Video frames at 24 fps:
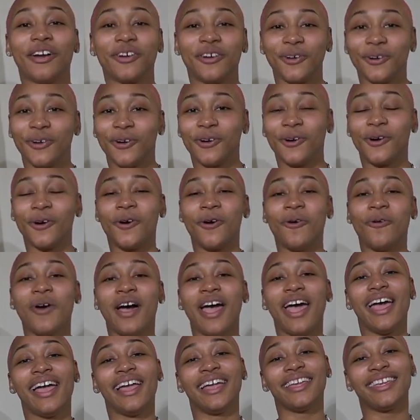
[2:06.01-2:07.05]
girl
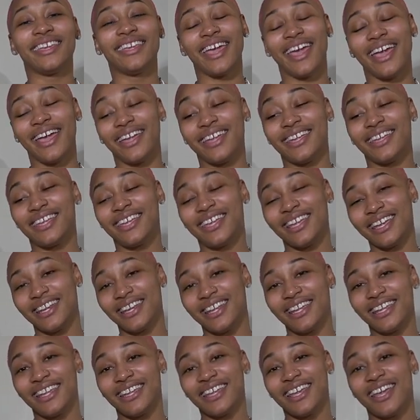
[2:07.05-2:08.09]
Kay
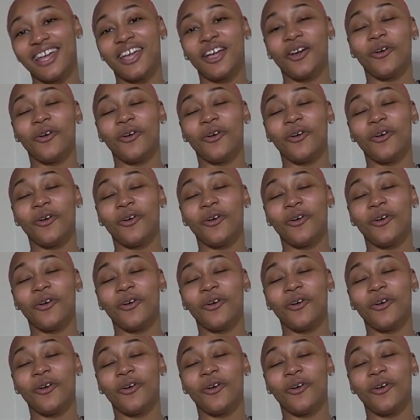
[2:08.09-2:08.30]
Kitty,